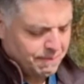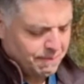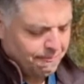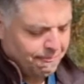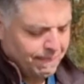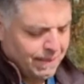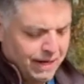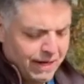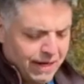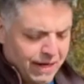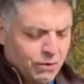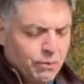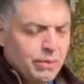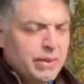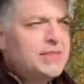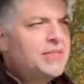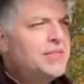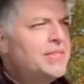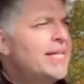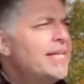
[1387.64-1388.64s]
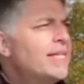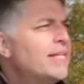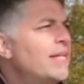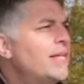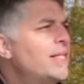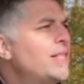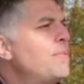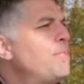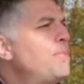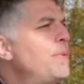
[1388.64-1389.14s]
And here we see it
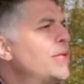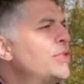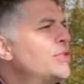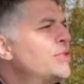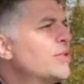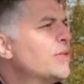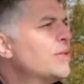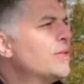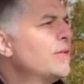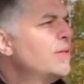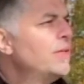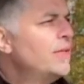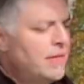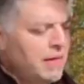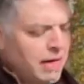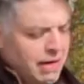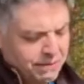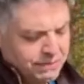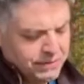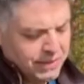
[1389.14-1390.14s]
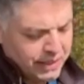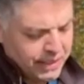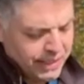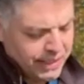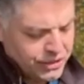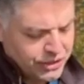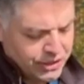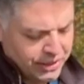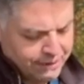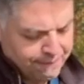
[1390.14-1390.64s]
in the picture of the
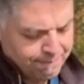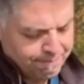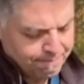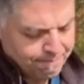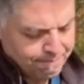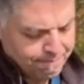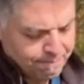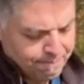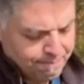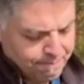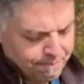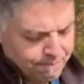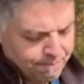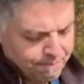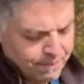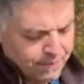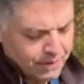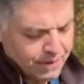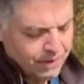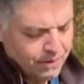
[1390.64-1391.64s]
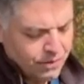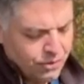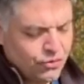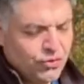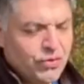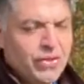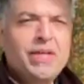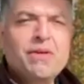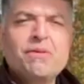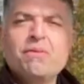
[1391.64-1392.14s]
Legion. You
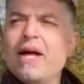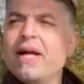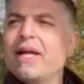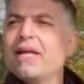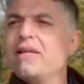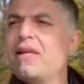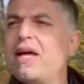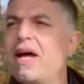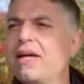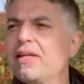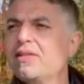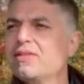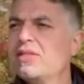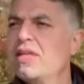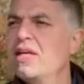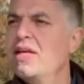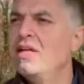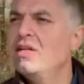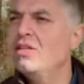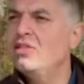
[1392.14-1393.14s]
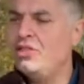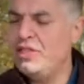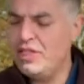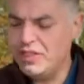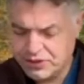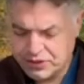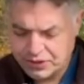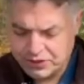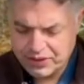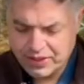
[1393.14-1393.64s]
see, he recognized
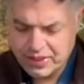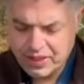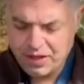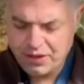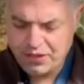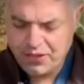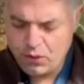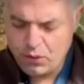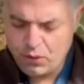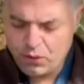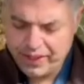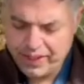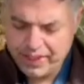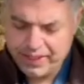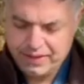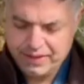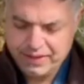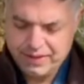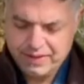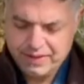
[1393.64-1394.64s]
Jesus' authority.